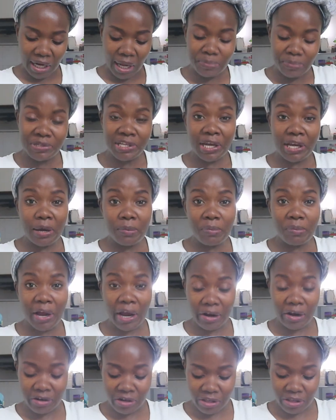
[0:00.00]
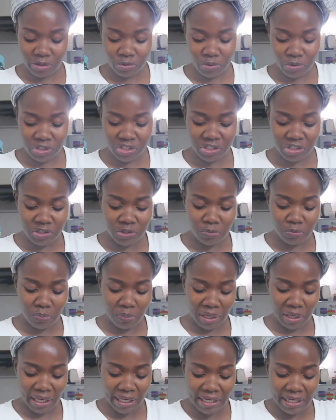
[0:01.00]
capsicum curry that we just
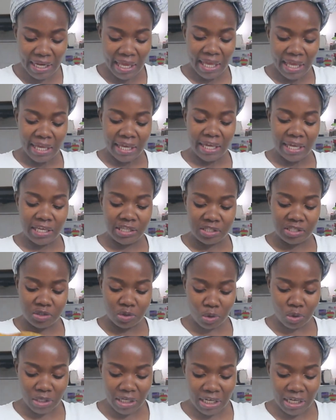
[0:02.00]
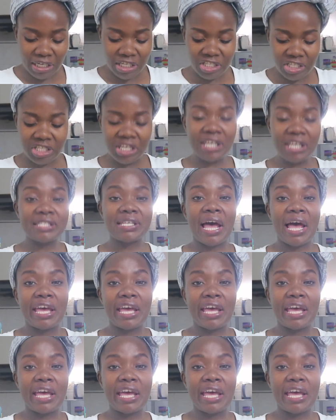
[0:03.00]
made, it's so delicious.